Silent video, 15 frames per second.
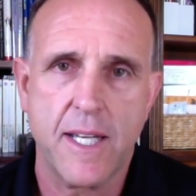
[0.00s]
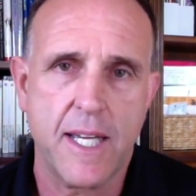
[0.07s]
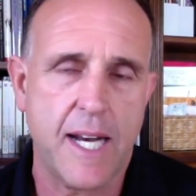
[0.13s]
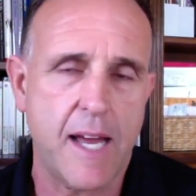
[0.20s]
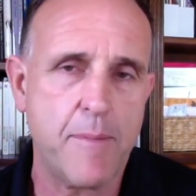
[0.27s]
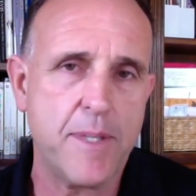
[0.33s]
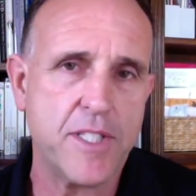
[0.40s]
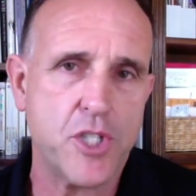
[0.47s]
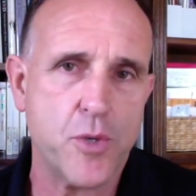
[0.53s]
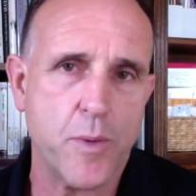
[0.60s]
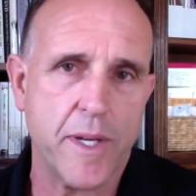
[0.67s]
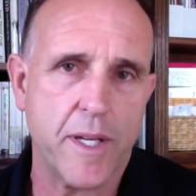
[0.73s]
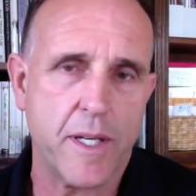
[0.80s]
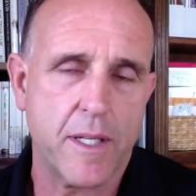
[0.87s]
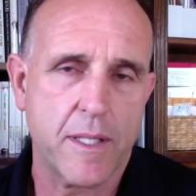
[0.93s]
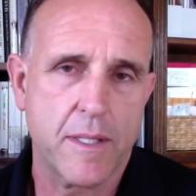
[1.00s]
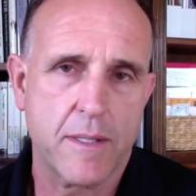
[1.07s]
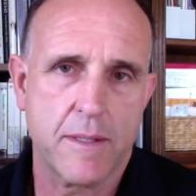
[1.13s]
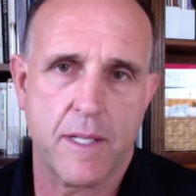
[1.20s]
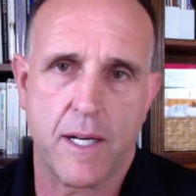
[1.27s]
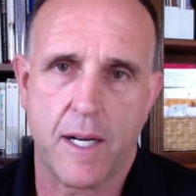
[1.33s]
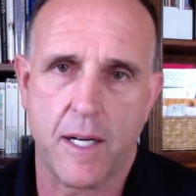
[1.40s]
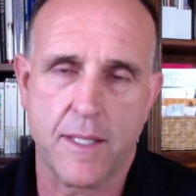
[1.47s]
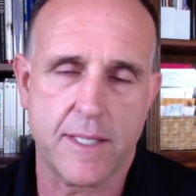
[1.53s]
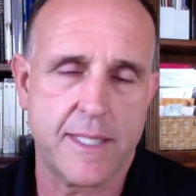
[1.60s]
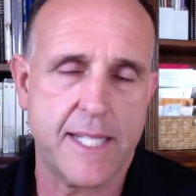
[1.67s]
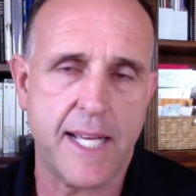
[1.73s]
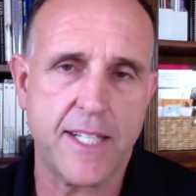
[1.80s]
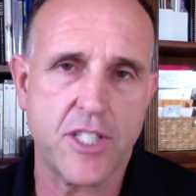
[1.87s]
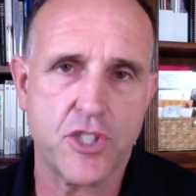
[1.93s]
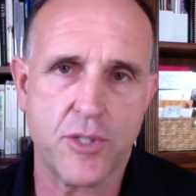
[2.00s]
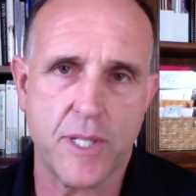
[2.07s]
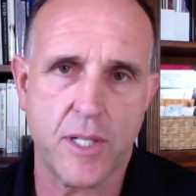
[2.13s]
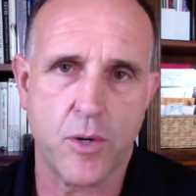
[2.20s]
and I've been doing dentistry